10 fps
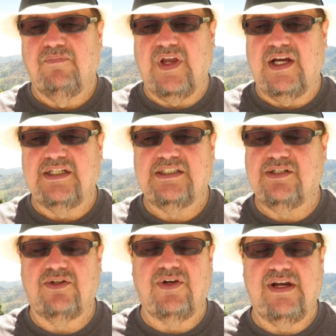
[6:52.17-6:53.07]
I
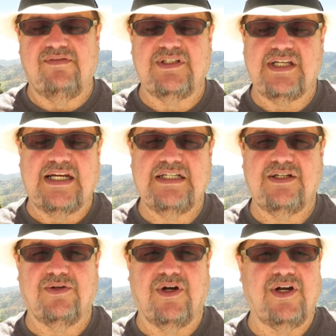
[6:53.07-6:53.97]
still don't have his
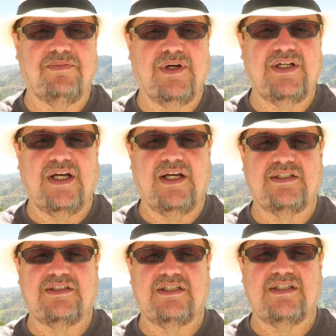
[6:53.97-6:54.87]
itinerary, but
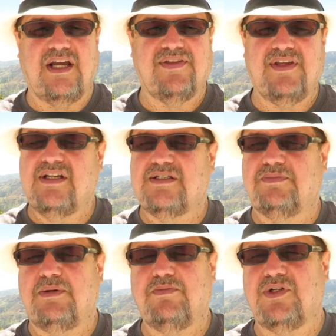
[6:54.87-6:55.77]
uh, it's, I think
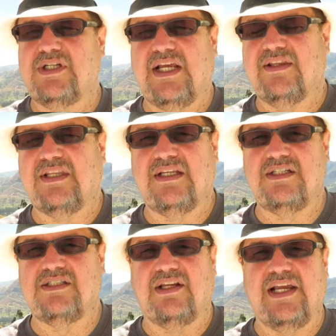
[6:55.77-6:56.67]
September tenth
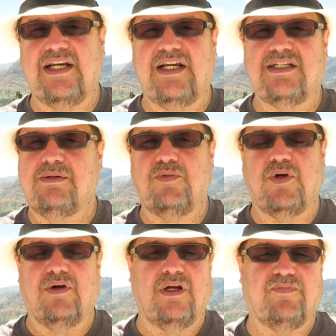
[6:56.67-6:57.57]
he's landing,
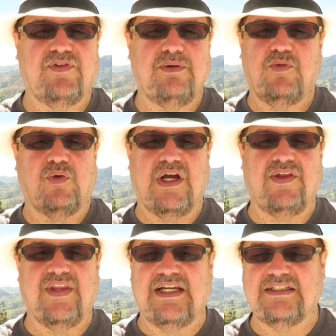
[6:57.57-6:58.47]
somewhere somewhere
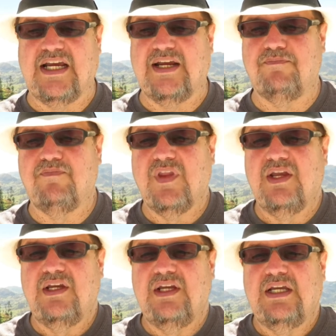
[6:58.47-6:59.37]
around that time.
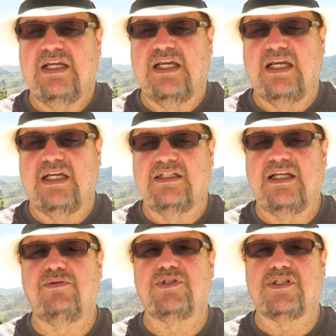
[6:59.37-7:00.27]
And
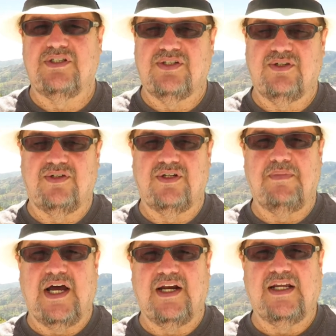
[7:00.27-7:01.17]
he was concerned
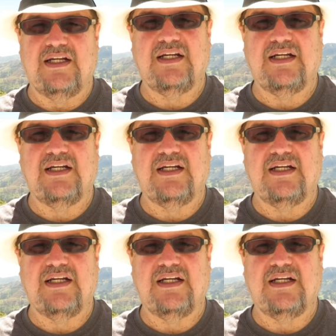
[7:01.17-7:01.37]
about it.